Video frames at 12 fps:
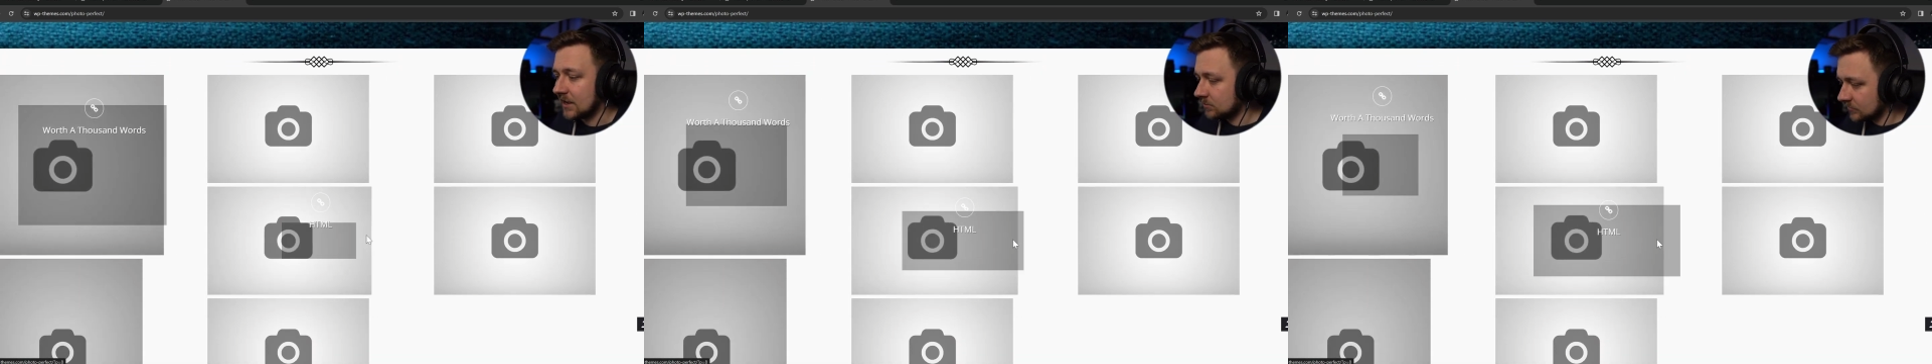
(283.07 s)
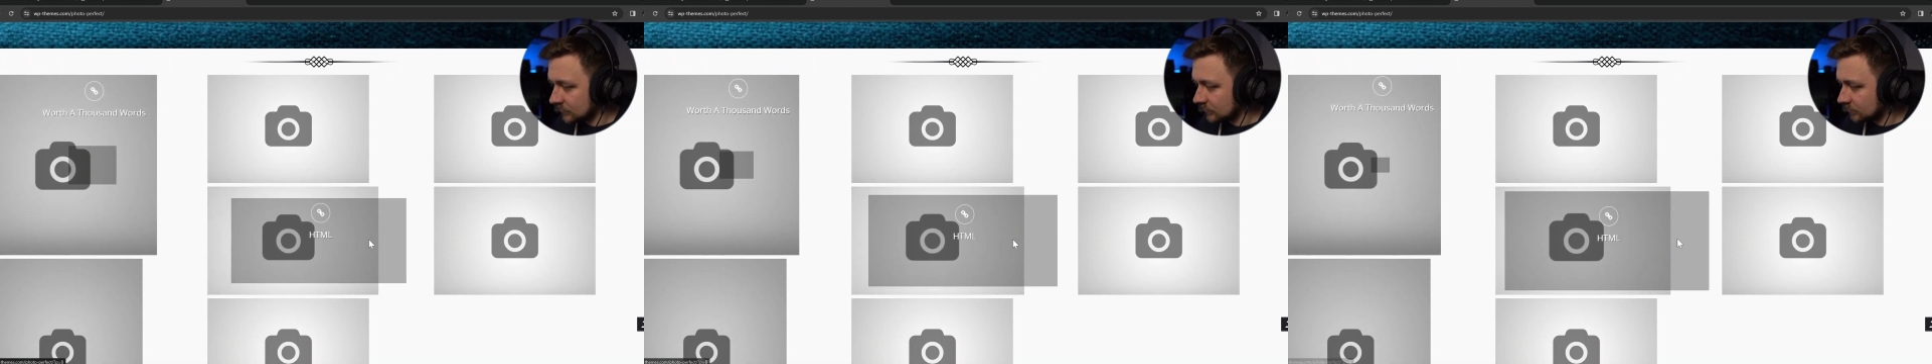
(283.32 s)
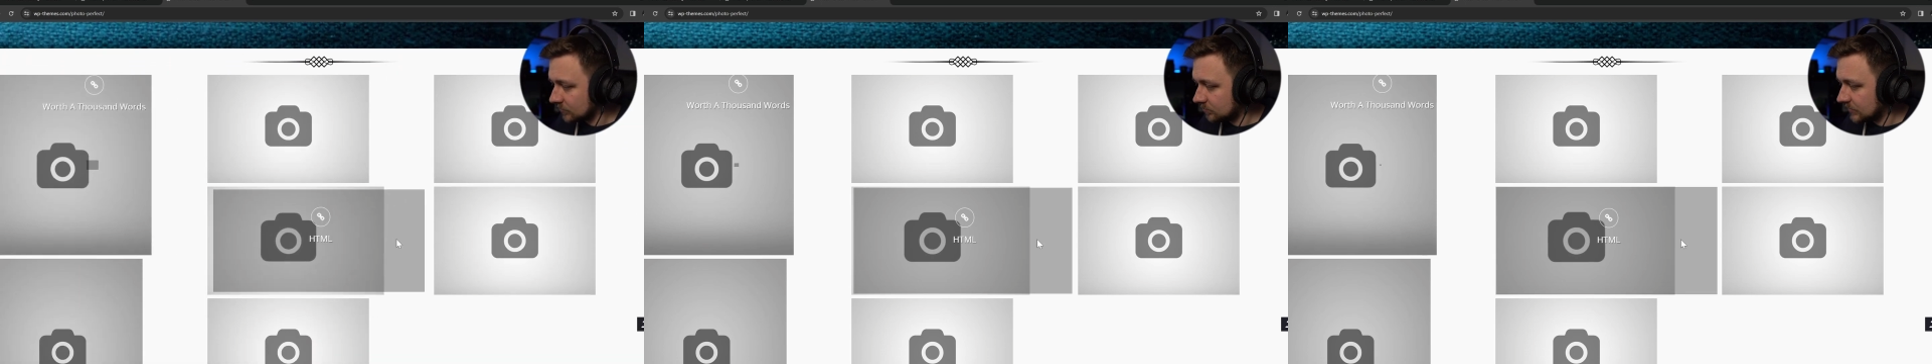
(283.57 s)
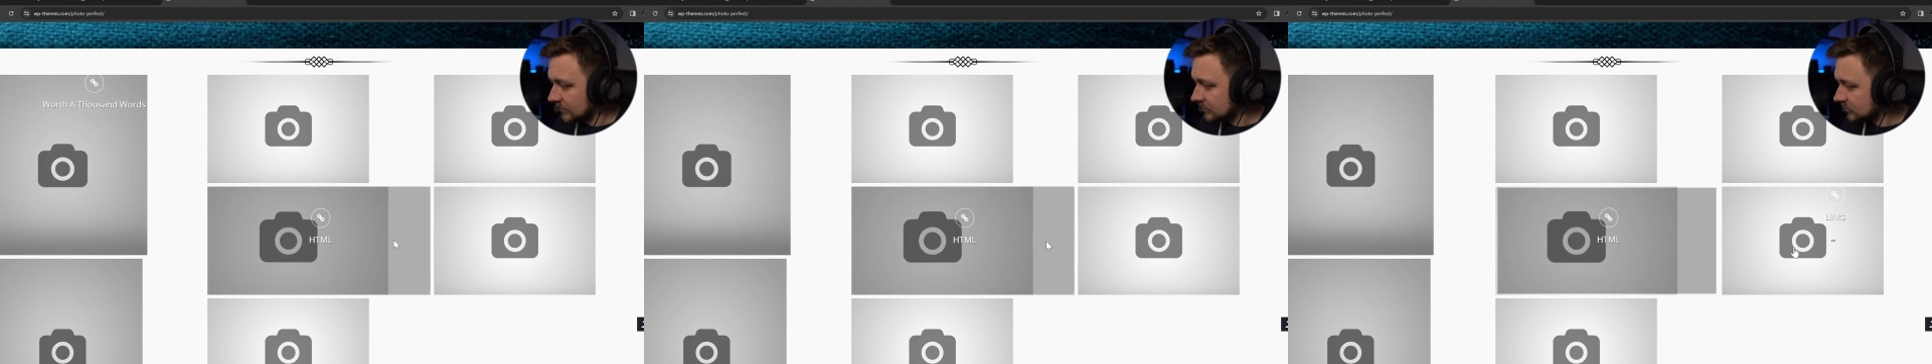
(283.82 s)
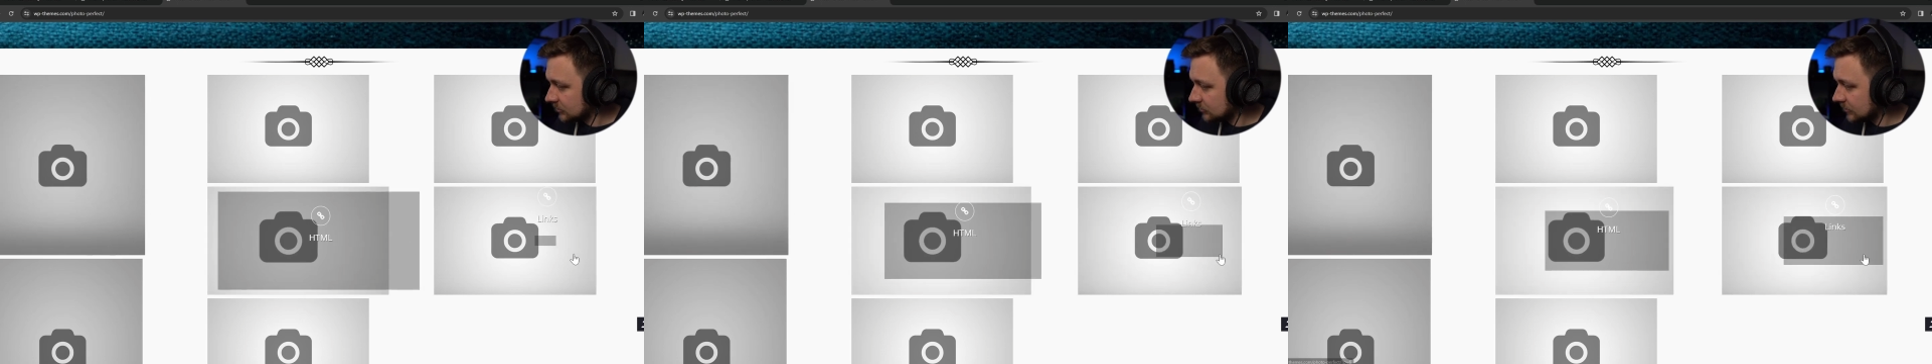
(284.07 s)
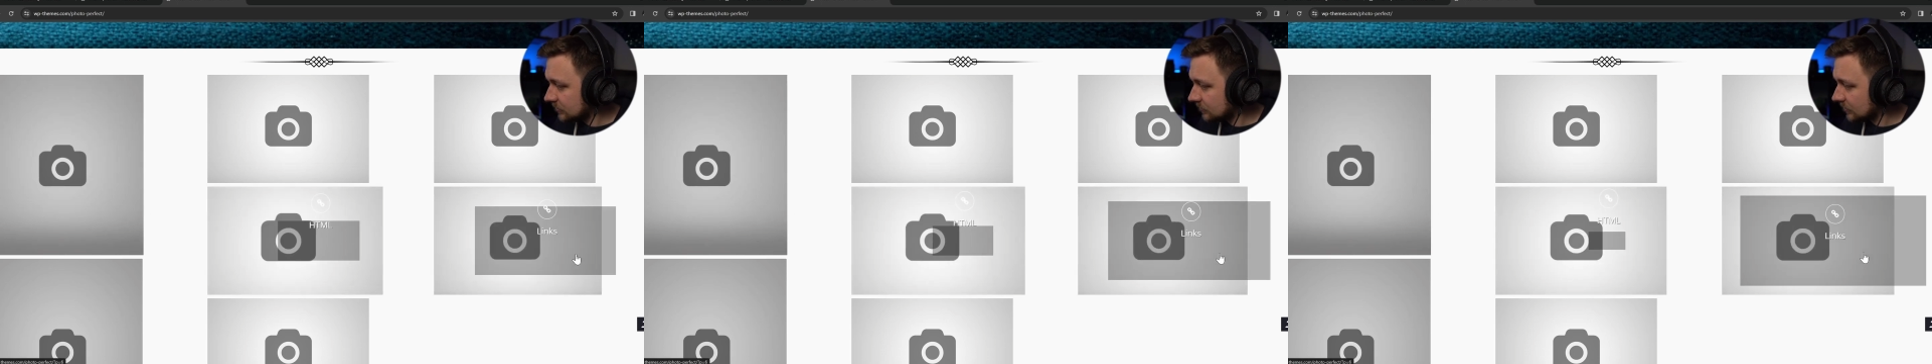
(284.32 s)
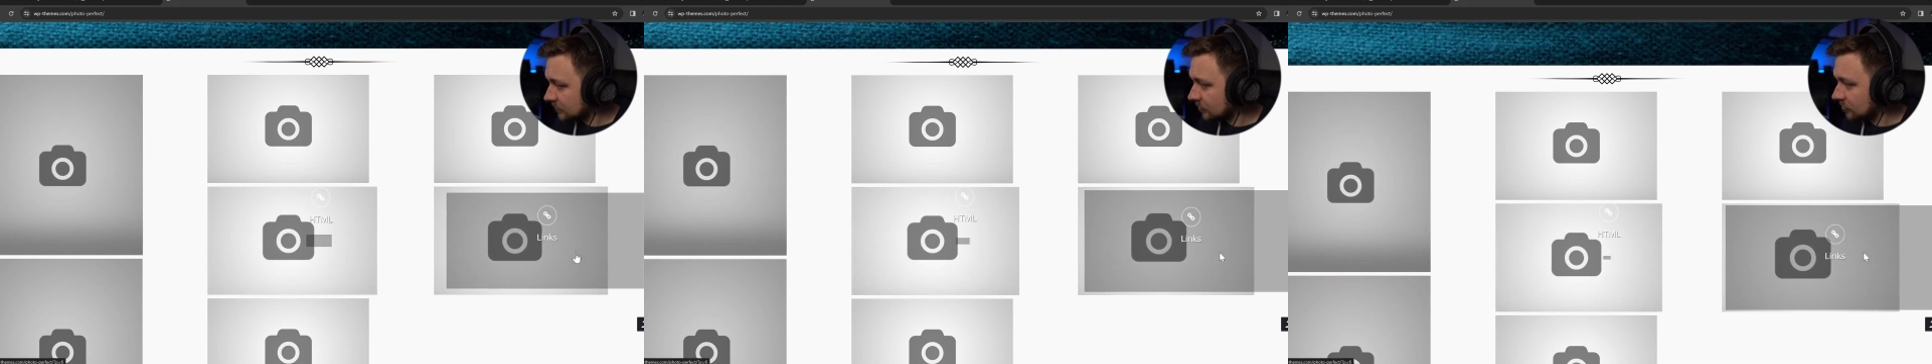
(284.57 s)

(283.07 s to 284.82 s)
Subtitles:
elements that's been included. So that's